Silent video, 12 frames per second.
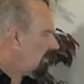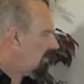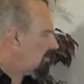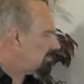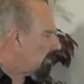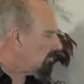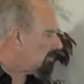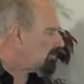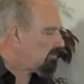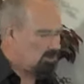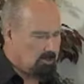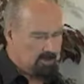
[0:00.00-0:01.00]
uh, I'm going to
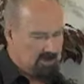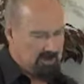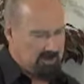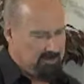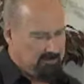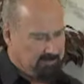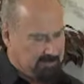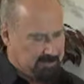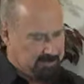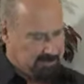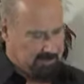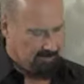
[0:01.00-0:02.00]
talk about
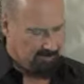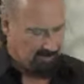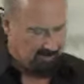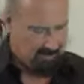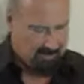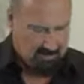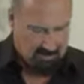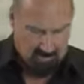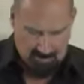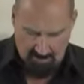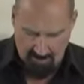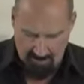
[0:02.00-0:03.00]
infinity,
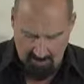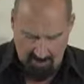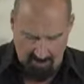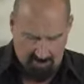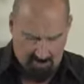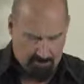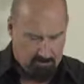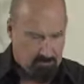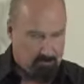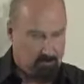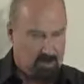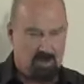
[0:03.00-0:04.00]
uh,
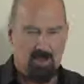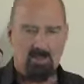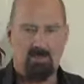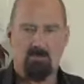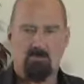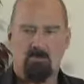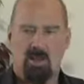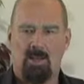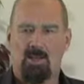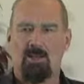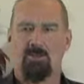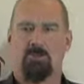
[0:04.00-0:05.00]
but. I
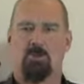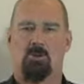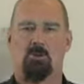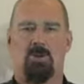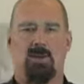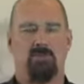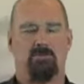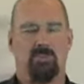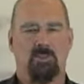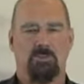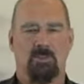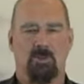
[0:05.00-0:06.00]
can't talk about
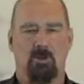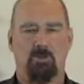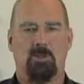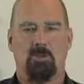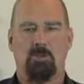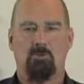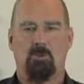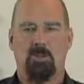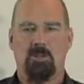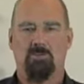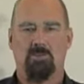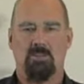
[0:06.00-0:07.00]
infinity. Nobody knows what
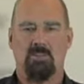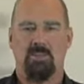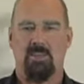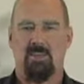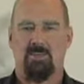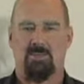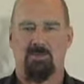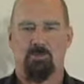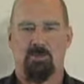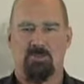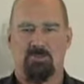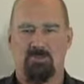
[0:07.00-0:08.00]
infinity is.
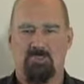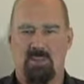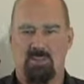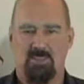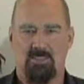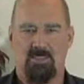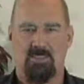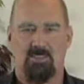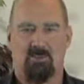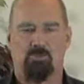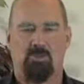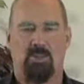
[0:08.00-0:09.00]
Nobody understands it. It's
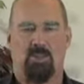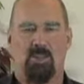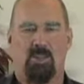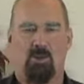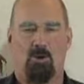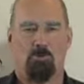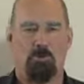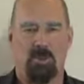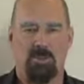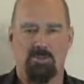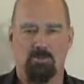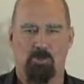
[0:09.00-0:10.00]
completely
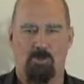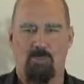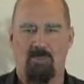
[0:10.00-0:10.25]
incomprehensible.